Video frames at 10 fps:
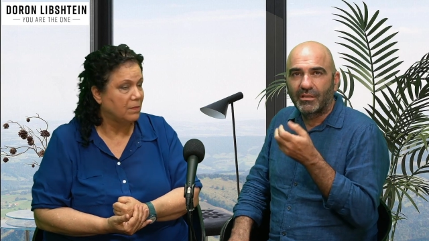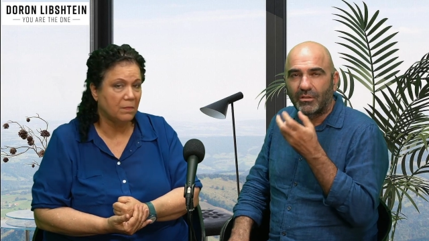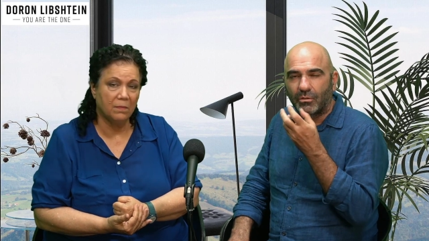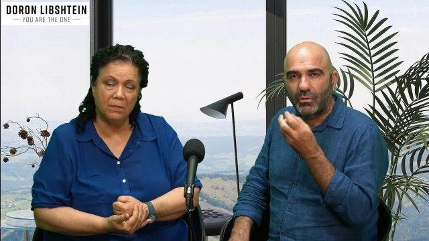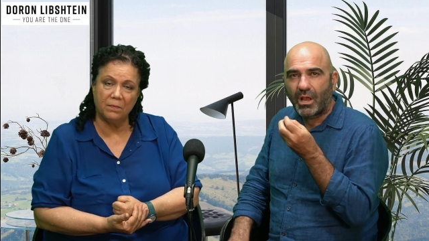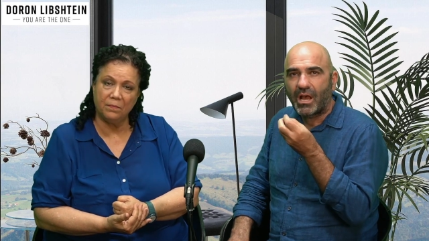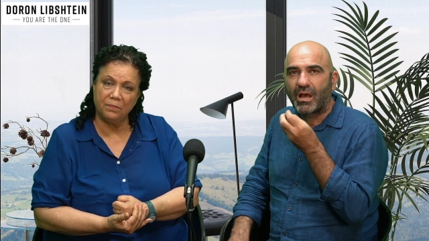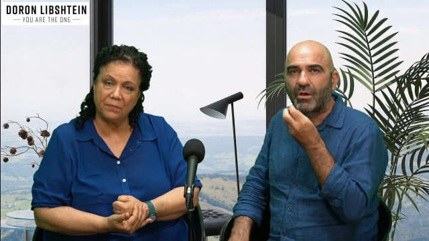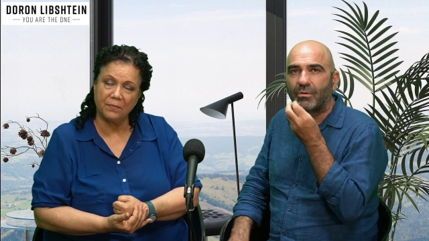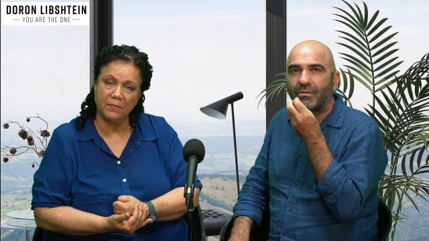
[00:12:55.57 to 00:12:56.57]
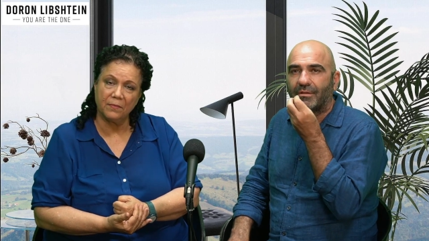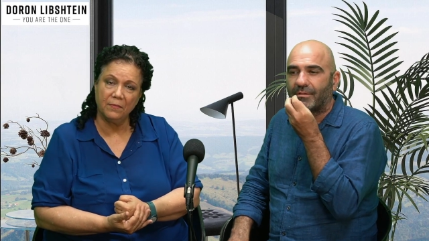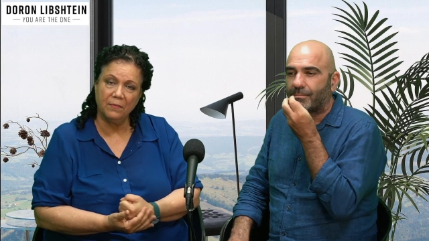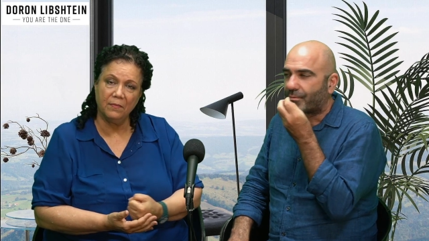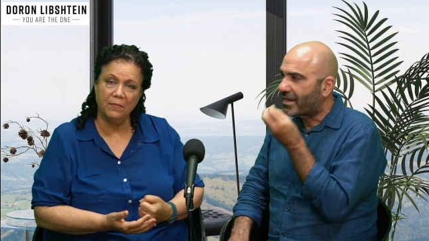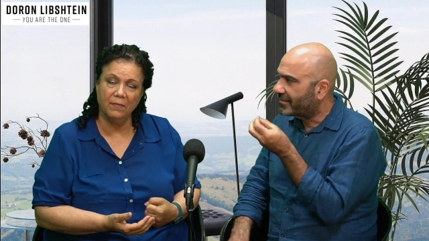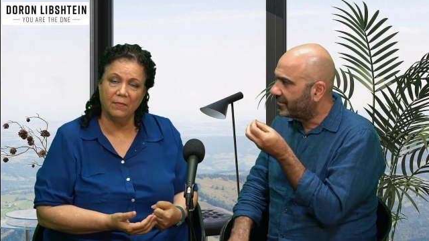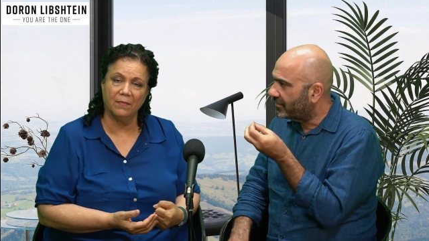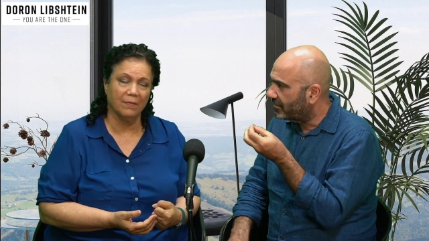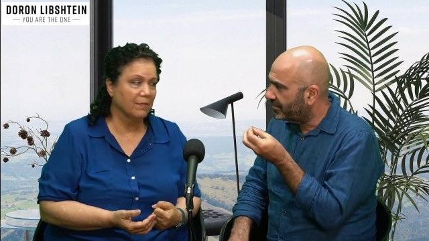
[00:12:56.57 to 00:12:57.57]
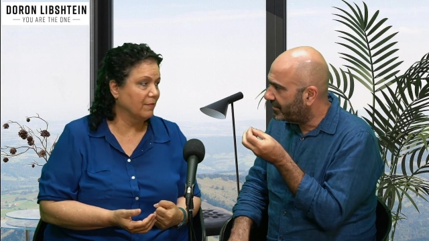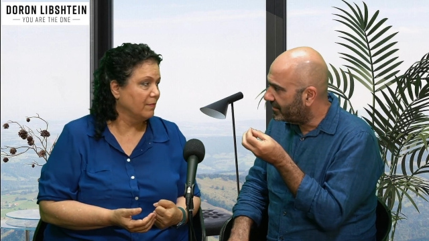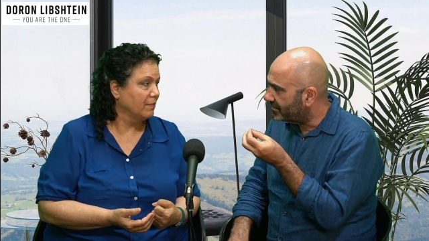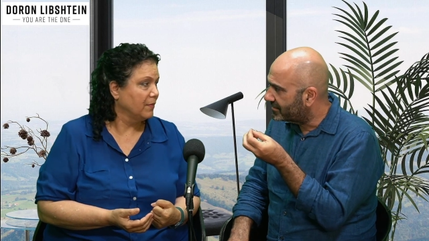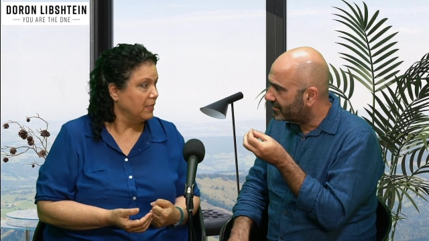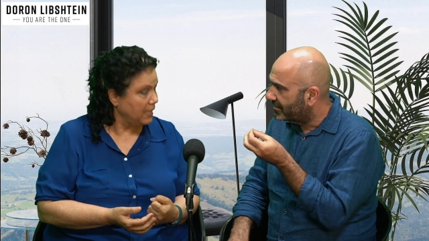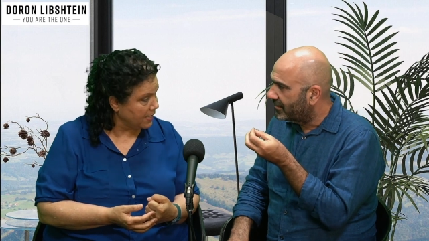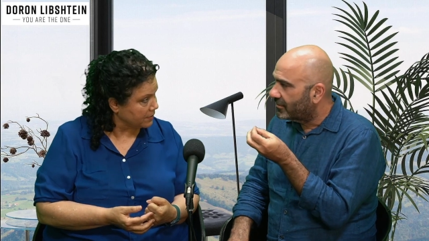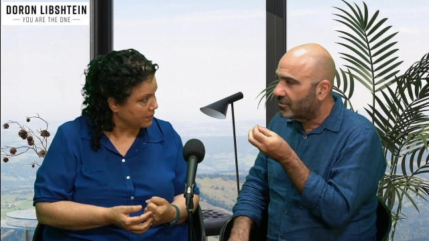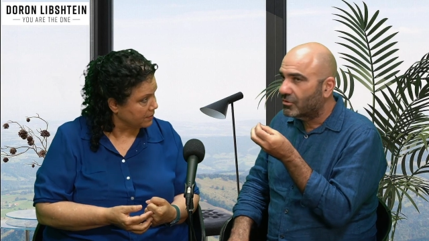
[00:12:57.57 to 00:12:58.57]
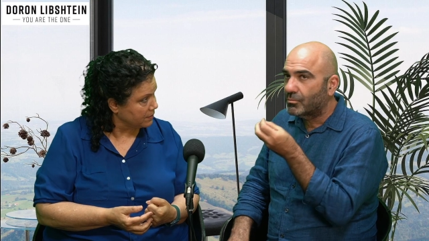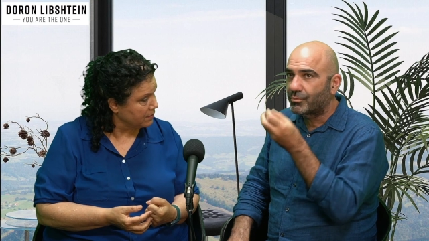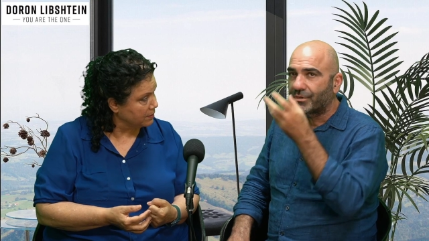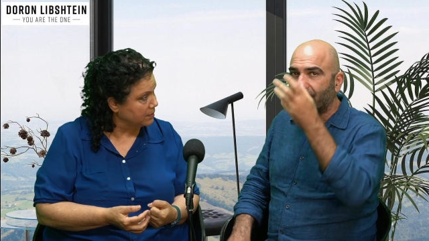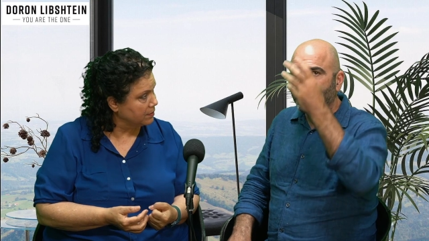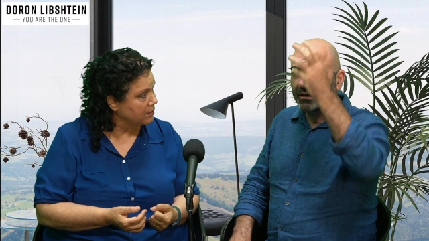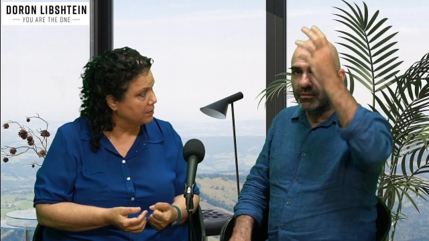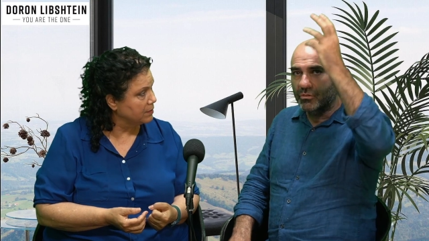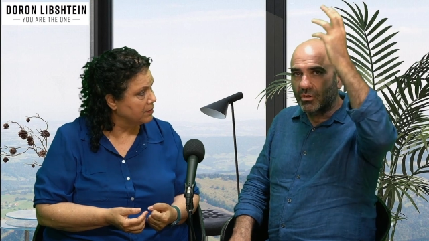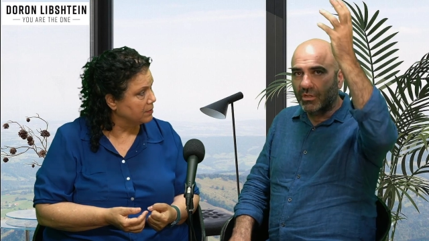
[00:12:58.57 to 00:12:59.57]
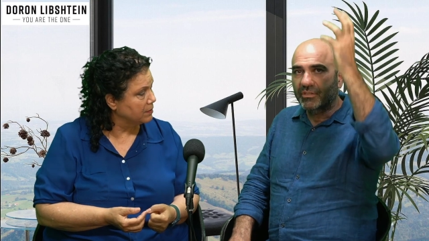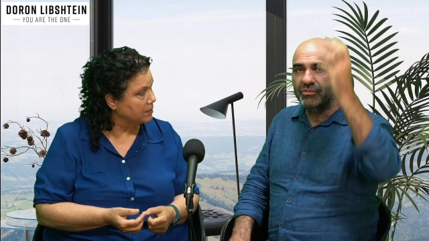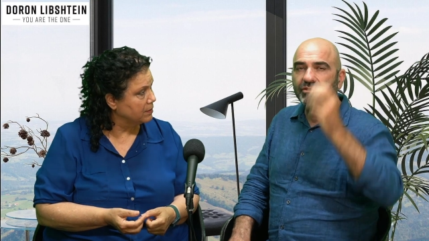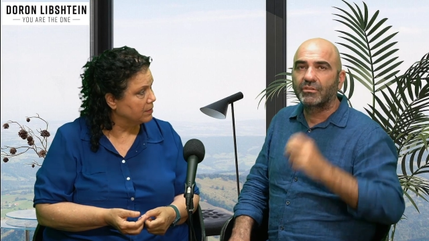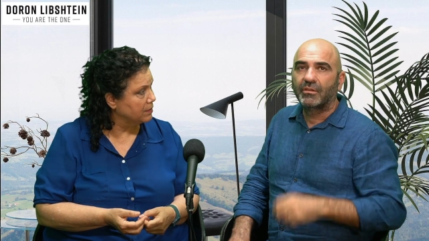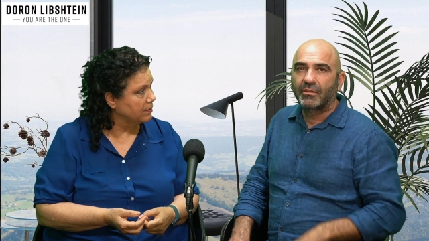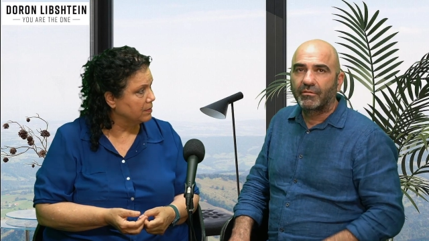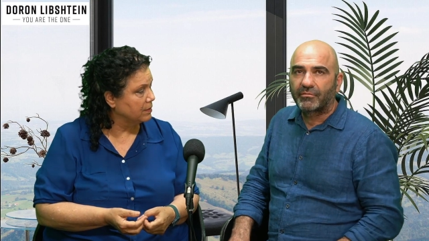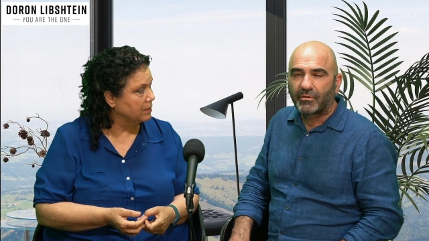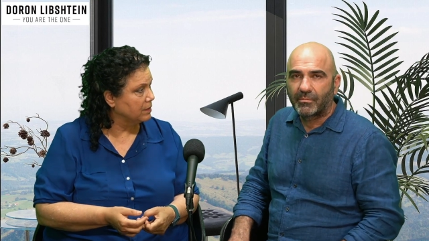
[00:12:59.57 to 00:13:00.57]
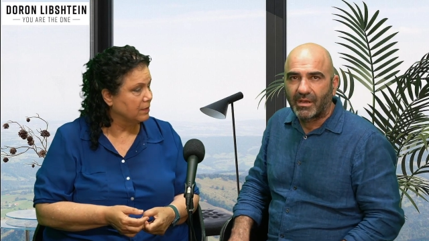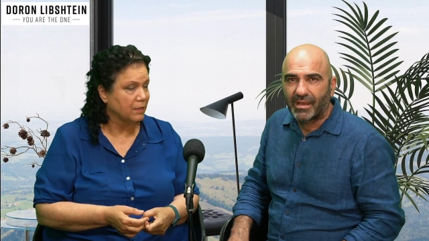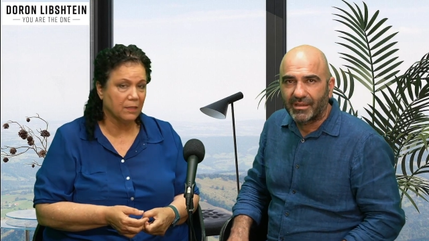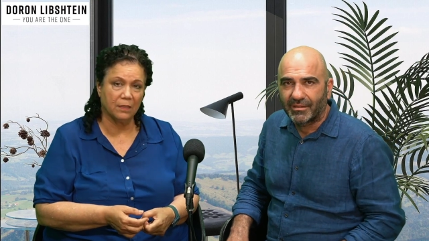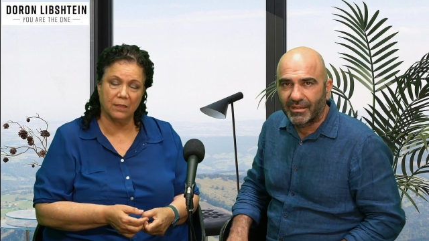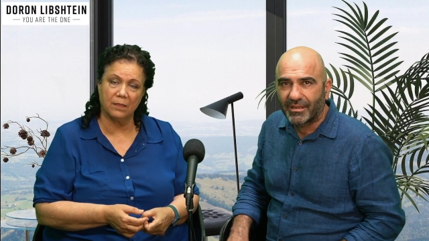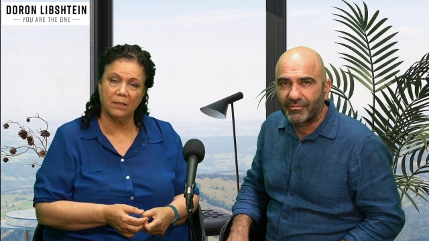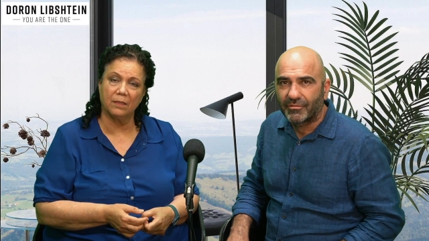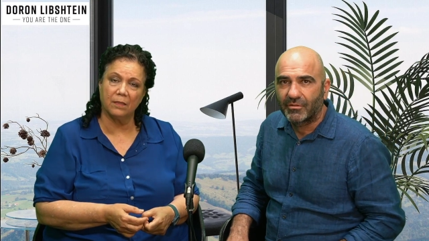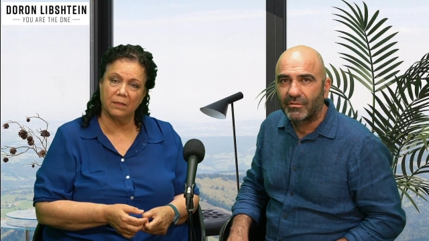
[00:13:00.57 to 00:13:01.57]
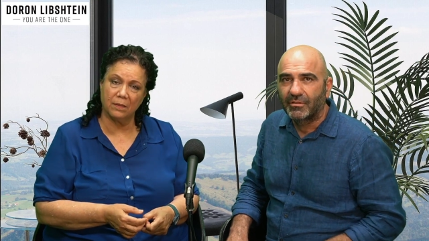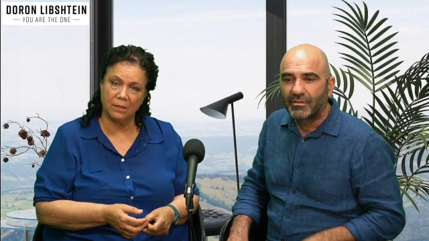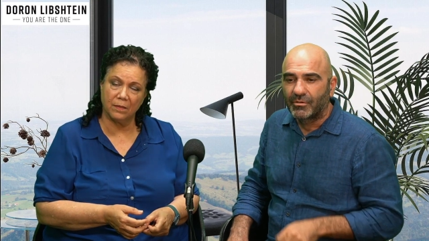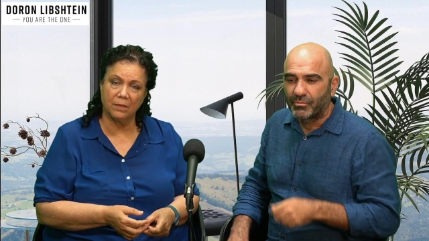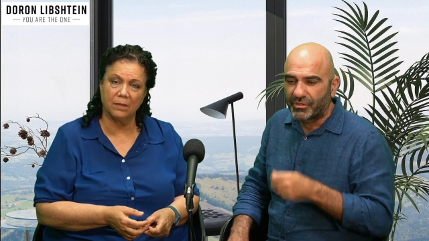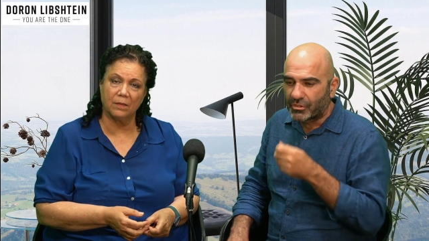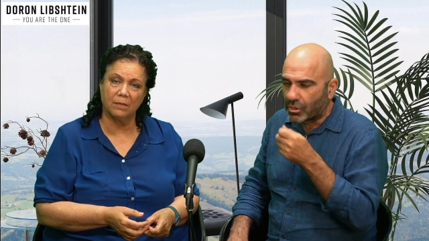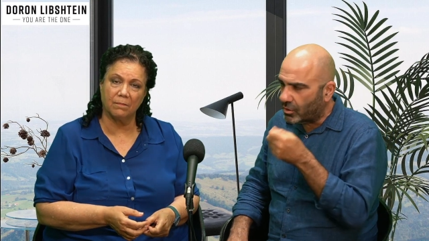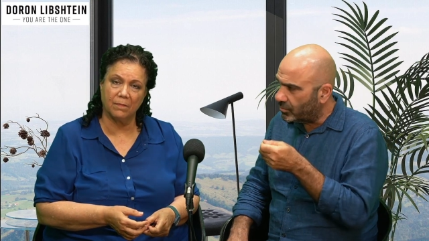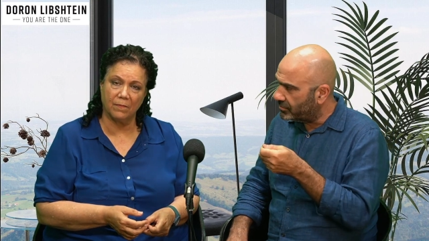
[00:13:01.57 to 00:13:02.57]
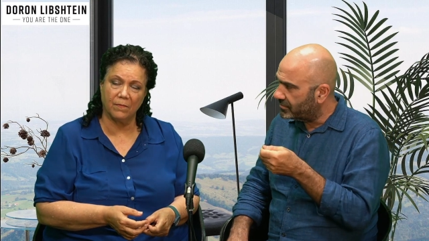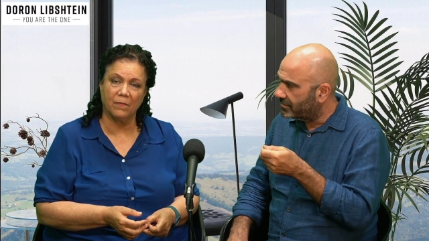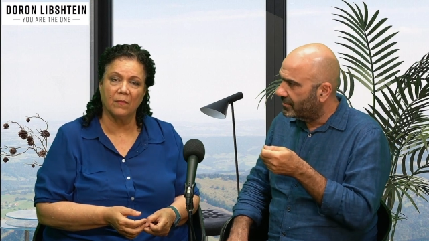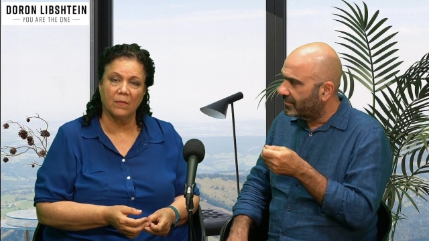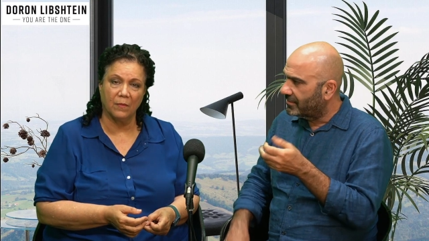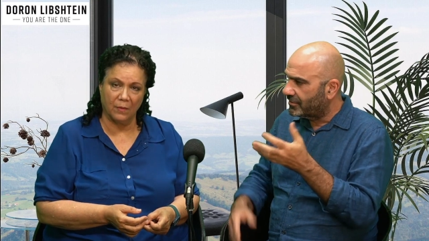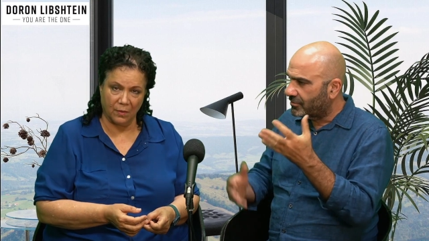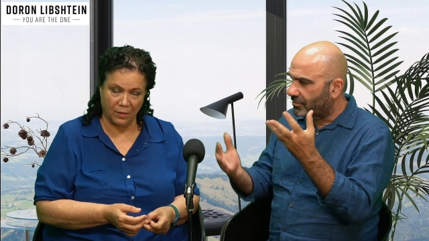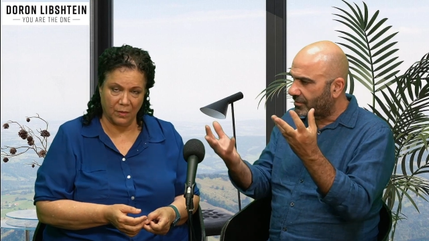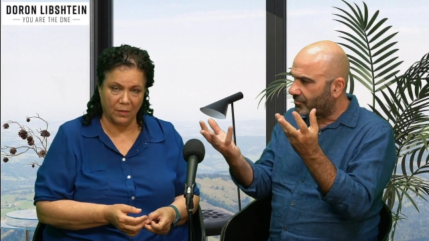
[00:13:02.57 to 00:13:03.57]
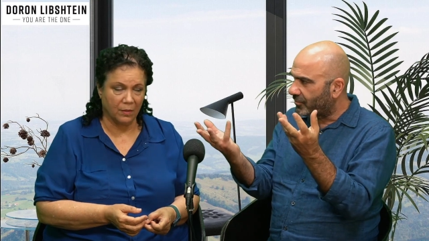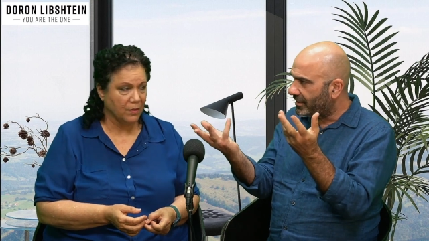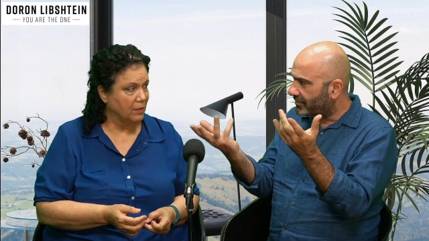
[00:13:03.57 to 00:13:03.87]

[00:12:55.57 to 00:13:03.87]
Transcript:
Speaker 1: Look how practical it is. Yes. You know, bringing knowledge from higher level with codes that you can bring